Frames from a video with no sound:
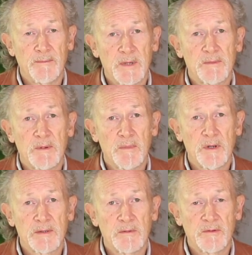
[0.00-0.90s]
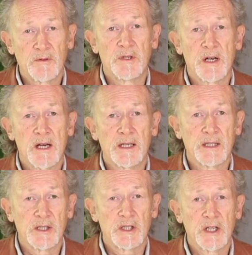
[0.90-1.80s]
it's been possible through diet
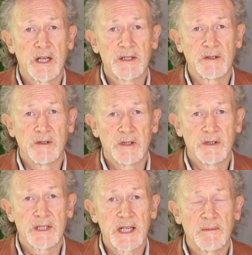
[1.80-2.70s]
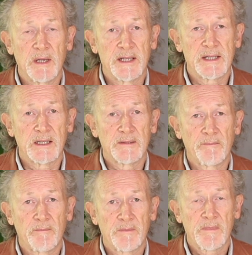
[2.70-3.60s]
and shiatsu to stabilize it.
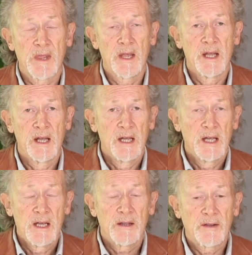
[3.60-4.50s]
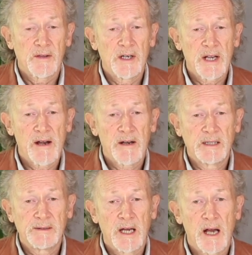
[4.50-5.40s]
The third
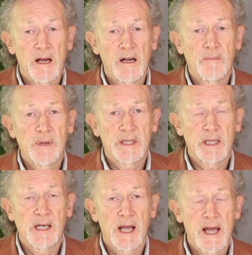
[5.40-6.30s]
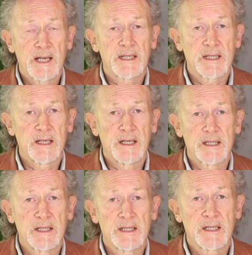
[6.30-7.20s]
area are particular
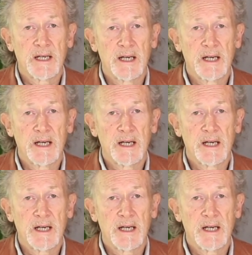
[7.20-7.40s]
exercises